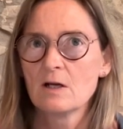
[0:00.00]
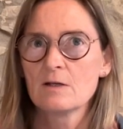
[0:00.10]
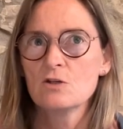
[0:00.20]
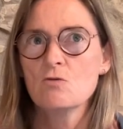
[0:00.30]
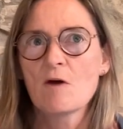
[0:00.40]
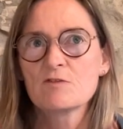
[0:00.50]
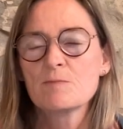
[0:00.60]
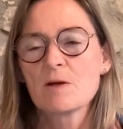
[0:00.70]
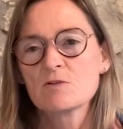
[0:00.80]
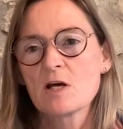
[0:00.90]
you have to
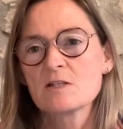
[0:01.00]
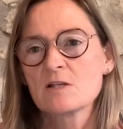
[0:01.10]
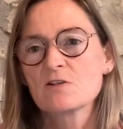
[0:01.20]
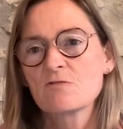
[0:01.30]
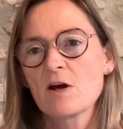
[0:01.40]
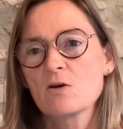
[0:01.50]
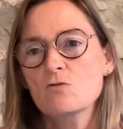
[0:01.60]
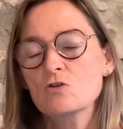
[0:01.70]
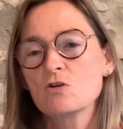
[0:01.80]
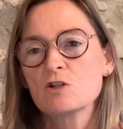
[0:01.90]
be able to identify
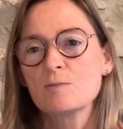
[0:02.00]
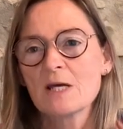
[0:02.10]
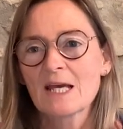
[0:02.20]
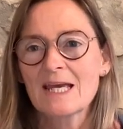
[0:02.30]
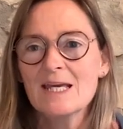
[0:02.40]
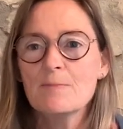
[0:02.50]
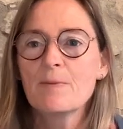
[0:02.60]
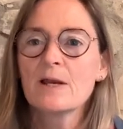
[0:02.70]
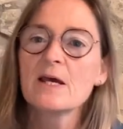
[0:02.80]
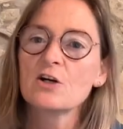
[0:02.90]
who's going to be a key
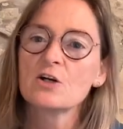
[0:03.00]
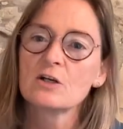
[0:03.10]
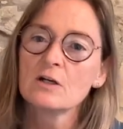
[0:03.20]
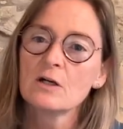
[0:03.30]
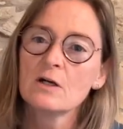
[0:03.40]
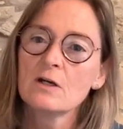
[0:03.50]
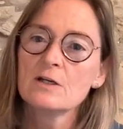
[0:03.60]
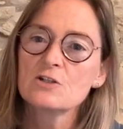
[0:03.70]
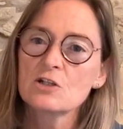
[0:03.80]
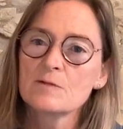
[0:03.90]
player
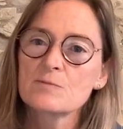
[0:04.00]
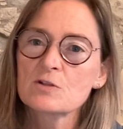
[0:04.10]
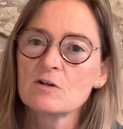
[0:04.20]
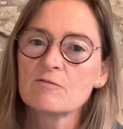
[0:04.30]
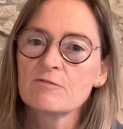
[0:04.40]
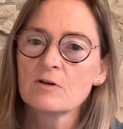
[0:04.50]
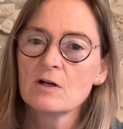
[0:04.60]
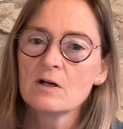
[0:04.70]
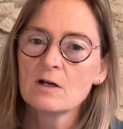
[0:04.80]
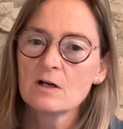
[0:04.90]
in terms of
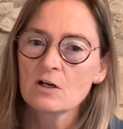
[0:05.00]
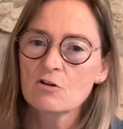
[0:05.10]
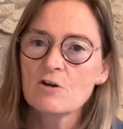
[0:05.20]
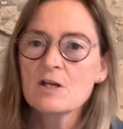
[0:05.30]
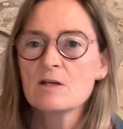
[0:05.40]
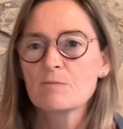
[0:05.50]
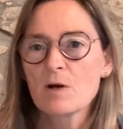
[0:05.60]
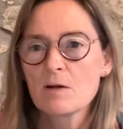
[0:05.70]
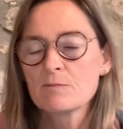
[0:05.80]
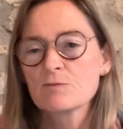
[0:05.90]
creating
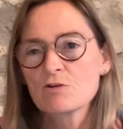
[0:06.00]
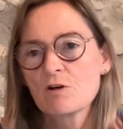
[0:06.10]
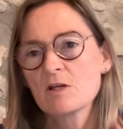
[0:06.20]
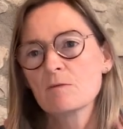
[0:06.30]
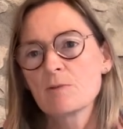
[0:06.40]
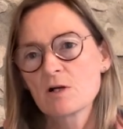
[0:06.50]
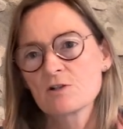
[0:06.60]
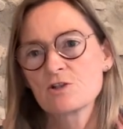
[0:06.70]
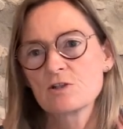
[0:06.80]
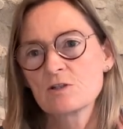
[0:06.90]
problems, creating
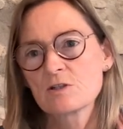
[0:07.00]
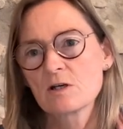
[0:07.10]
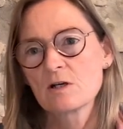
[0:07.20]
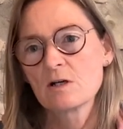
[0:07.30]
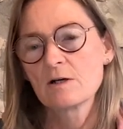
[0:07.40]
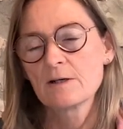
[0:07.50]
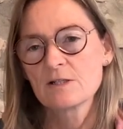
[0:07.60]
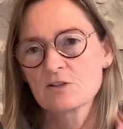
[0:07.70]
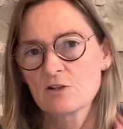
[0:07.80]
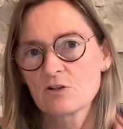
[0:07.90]
blockages,
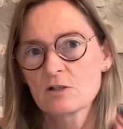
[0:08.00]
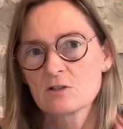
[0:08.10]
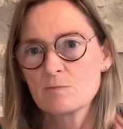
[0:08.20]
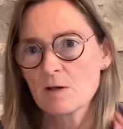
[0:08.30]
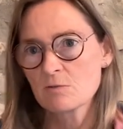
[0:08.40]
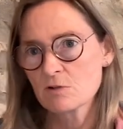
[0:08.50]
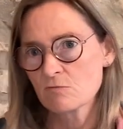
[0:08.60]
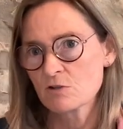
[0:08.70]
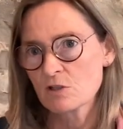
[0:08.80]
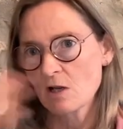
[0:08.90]
etc., to be able to
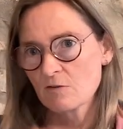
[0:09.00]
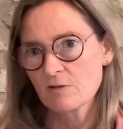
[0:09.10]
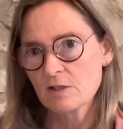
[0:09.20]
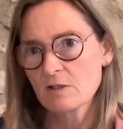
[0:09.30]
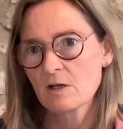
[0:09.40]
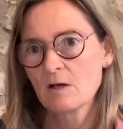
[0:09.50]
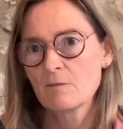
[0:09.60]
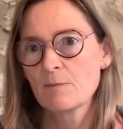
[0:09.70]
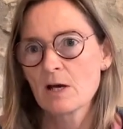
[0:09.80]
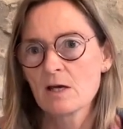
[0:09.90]
resolve it
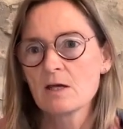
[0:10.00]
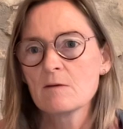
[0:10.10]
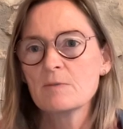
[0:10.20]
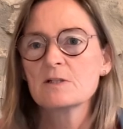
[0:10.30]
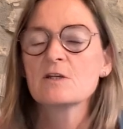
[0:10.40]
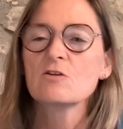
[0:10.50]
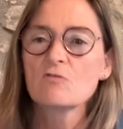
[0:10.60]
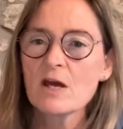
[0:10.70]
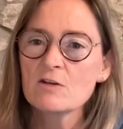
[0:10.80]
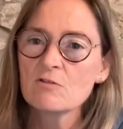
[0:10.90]
by building the
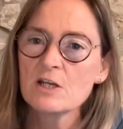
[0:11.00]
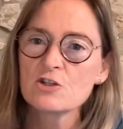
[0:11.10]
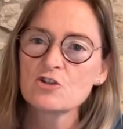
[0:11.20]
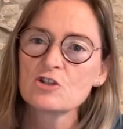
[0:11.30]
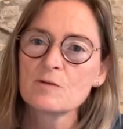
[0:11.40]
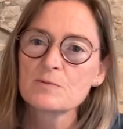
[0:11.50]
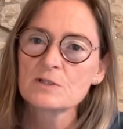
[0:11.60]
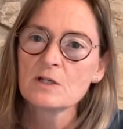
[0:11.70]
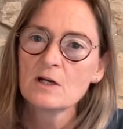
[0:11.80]
right relationships,